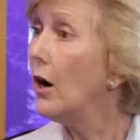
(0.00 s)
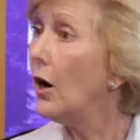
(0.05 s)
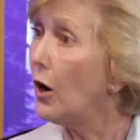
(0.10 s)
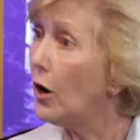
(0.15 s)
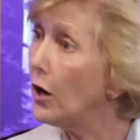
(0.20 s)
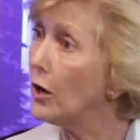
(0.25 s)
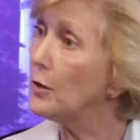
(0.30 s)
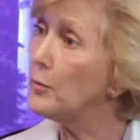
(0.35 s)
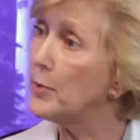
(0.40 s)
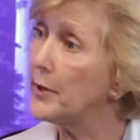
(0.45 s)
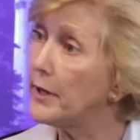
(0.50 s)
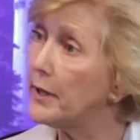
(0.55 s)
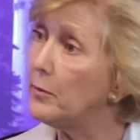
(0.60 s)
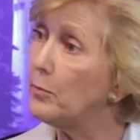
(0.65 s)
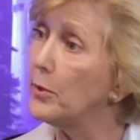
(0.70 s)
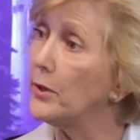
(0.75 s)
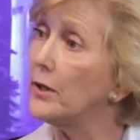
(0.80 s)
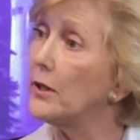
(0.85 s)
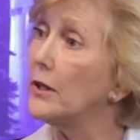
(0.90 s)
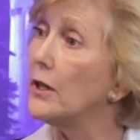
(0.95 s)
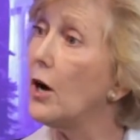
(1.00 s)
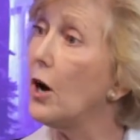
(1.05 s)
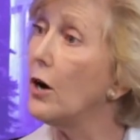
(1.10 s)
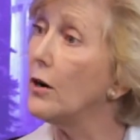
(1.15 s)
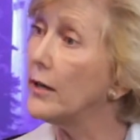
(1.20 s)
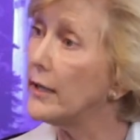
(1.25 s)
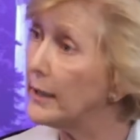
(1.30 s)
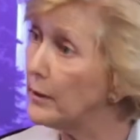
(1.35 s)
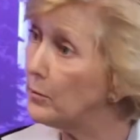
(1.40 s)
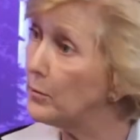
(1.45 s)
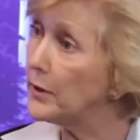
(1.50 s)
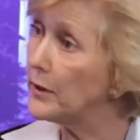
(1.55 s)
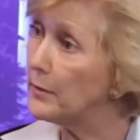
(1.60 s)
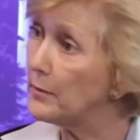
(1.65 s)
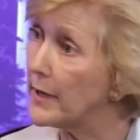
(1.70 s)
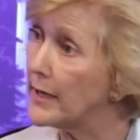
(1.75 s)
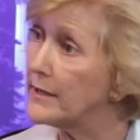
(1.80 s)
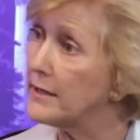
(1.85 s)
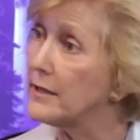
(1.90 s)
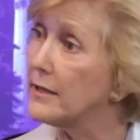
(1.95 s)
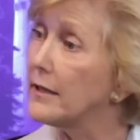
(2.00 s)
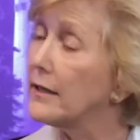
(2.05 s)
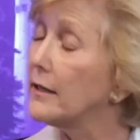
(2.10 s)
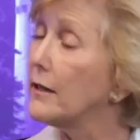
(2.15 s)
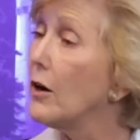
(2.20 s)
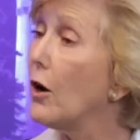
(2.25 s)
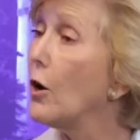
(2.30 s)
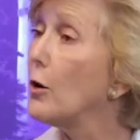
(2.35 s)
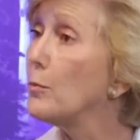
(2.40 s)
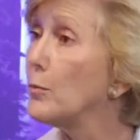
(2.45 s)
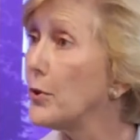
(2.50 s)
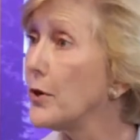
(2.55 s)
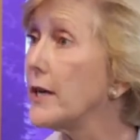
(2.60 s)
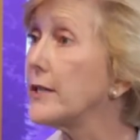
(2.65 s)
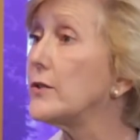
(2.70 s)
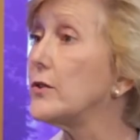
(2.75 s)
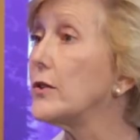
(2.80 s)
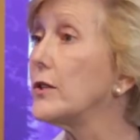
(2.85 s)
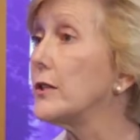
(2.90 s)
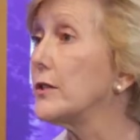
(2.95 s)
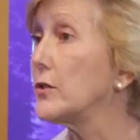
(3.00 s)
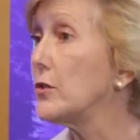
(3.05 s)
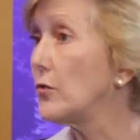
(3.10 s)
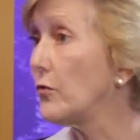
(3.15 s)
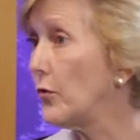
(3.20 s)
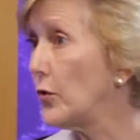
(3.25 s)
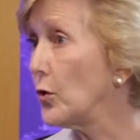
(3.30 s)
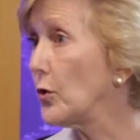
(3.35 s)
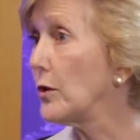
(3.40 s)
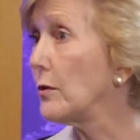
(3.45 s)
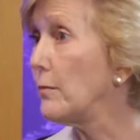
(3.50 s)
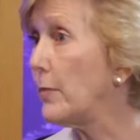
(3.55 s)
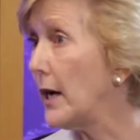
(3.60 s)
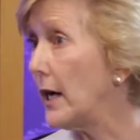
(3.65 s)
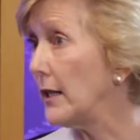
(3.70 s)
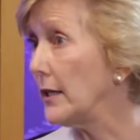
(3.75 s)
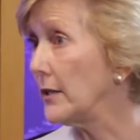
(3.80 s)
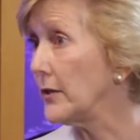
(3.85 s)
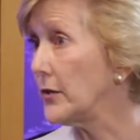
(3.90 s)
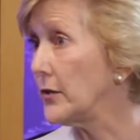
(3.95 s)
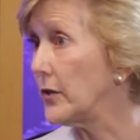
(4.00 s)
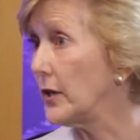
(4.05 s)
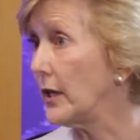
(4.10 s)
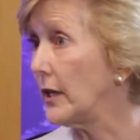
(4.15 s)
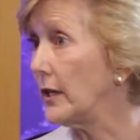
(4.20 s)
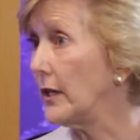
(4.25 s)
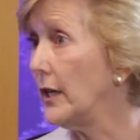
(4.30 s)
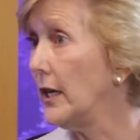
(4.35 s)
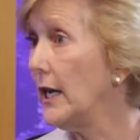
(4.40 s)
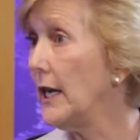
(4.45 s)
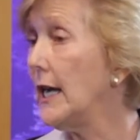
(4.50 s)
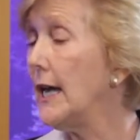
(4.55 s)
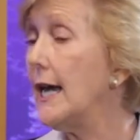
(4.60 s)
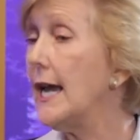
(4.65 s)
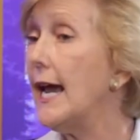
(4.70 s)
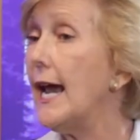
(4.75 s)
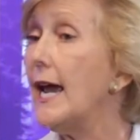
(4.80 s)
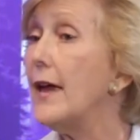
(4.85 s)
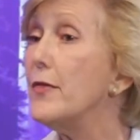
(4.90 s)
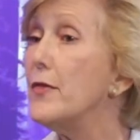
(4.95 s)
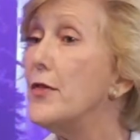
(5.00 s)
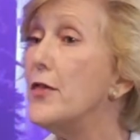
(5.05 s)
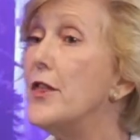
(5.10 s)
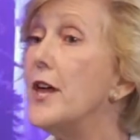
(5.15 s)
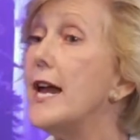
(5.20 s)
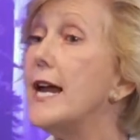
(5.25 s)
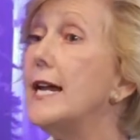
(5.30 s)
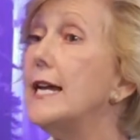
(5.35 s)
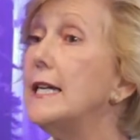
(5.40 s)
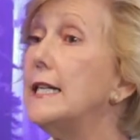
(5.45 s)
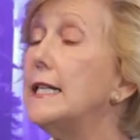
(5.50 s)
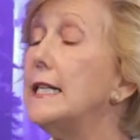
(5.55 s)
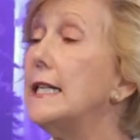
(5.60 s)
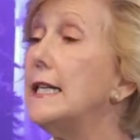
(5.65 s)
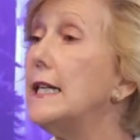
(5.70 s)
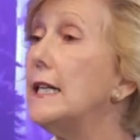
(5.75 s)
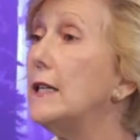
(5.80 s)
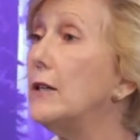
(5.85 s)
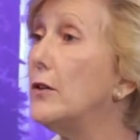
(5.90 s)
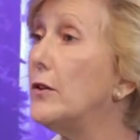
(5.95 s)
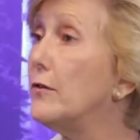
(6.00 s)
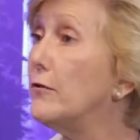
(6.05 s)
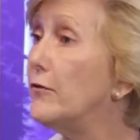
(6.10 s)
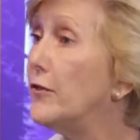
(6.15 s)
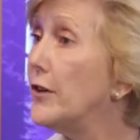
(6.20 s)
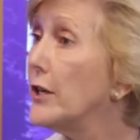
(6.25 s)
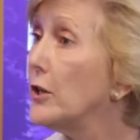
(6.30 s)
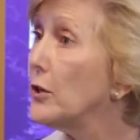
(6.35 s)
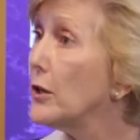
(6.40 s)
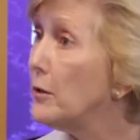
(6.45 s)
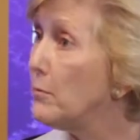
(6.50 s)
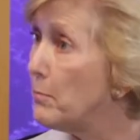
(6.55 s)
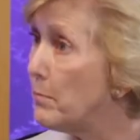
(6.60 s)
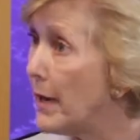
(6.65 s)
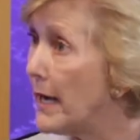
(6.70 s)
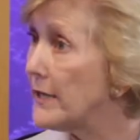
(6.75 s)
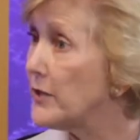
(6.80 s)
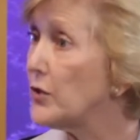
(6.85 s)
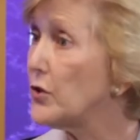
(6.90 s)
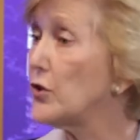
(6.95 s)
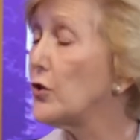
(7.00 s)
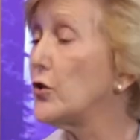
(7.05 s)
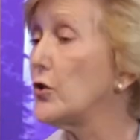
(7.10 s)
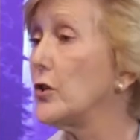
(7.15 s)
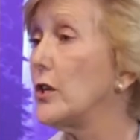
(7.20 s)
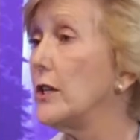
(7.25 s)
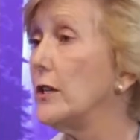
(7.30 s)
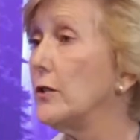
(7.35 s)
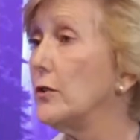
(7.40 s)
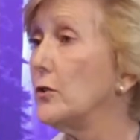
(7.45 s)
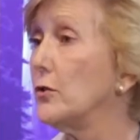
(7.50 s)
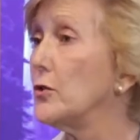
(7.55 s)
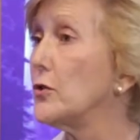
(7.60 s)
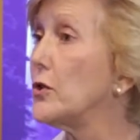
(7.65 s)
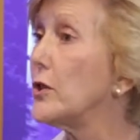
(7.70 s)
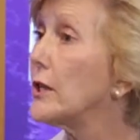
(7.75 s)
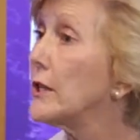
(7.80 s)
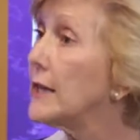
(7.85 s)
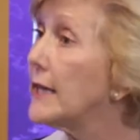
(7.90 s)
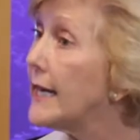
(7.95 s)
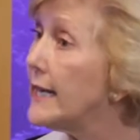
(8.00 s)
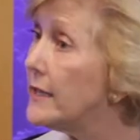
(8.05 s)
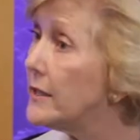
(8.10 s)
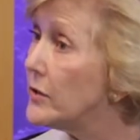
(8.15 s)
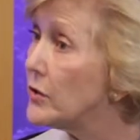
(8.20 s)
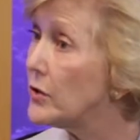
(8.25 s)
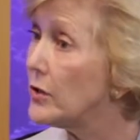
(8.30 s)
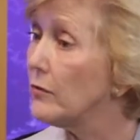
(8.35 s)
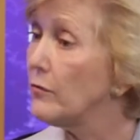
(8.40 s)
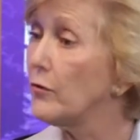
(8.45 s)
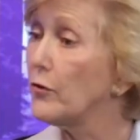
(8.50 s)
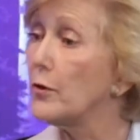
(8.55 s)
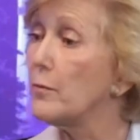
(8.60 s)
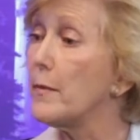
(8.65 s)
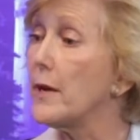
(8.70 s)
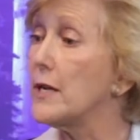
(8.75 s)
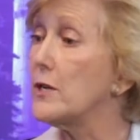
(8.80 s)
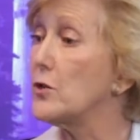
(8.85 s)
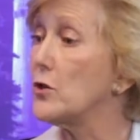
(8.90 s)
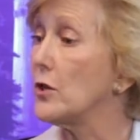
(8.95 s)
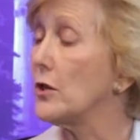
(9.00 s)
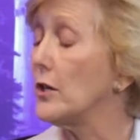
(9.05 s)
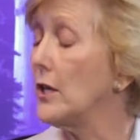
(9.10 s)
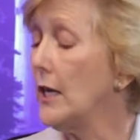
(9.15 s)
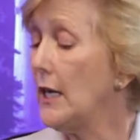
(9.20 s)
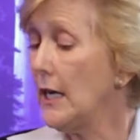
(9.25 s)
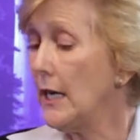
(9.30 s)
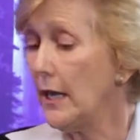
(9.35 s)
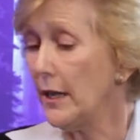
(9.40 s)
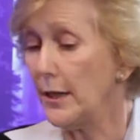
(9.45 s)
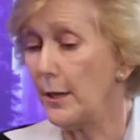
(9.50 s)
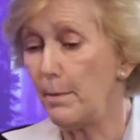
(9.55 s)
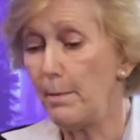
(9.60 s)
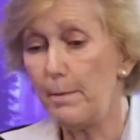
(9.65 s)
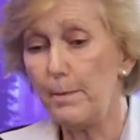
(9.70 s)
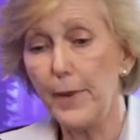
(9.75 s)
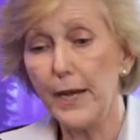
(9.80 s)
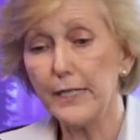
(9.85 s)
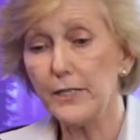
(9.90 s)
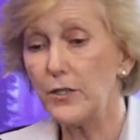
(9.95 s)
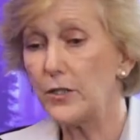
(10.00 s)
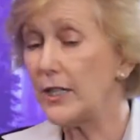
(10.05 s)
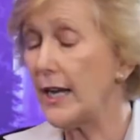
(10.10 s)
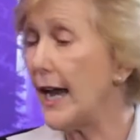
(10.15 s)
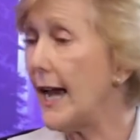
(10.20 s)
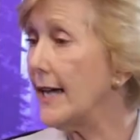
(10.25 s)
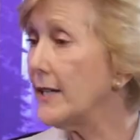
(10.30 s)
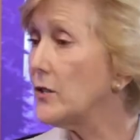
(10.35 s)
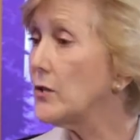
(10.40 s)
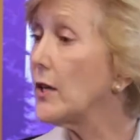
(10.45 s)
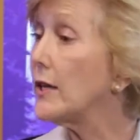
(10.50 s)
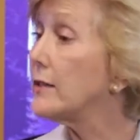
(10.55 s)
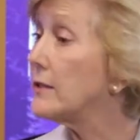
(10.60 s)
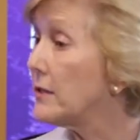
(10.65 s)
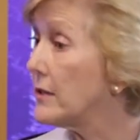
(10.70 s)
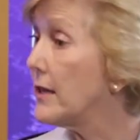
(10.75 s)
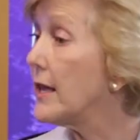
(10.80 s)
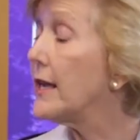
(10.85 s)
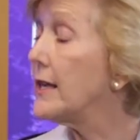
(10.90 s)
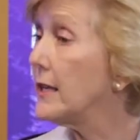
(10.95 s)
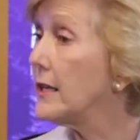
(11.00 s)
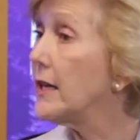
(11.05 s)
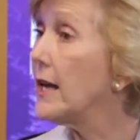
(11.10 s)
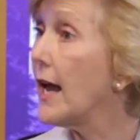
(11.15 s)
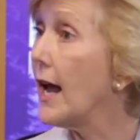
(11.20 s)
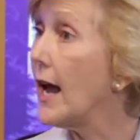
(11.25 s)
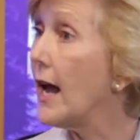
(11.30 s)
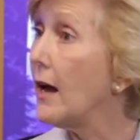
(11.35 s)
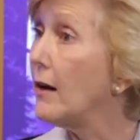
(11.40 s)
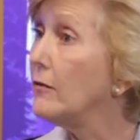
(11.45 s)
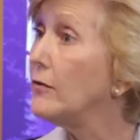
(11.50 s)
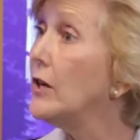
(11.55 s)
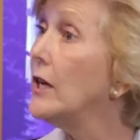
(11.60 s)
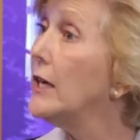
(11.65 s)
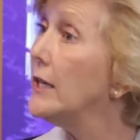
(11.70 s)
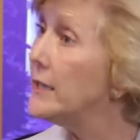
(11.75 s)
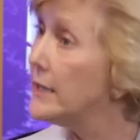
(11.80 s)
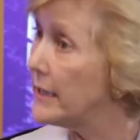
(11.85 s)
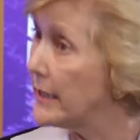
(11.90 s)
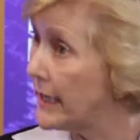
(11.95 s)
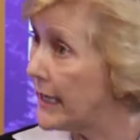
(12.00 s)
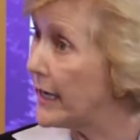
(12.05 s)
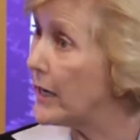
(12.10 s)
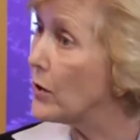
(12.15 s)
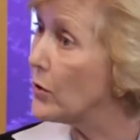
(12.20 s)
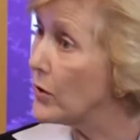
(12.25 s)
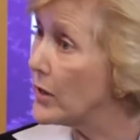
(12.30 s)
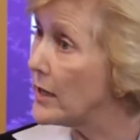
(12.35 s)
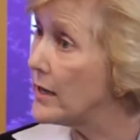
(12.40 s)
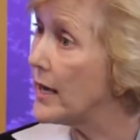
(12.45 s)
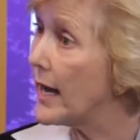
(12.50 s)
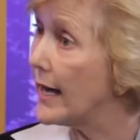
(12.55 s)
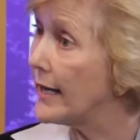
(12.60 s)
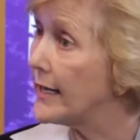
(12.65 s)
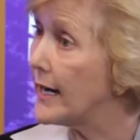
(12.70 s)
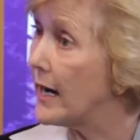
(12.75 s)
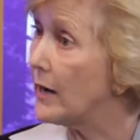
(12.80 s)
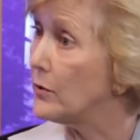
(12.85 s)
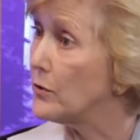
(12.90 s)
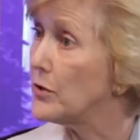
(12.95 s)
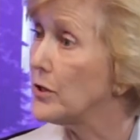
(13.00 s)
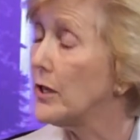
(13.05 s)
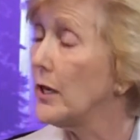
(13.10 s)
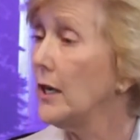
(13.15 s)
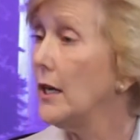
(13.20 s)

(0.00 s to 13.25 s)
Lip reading: Our people are implementing our president's foreign policy, and they need the very best skills, the latest information, the best assets they can have to carry that out.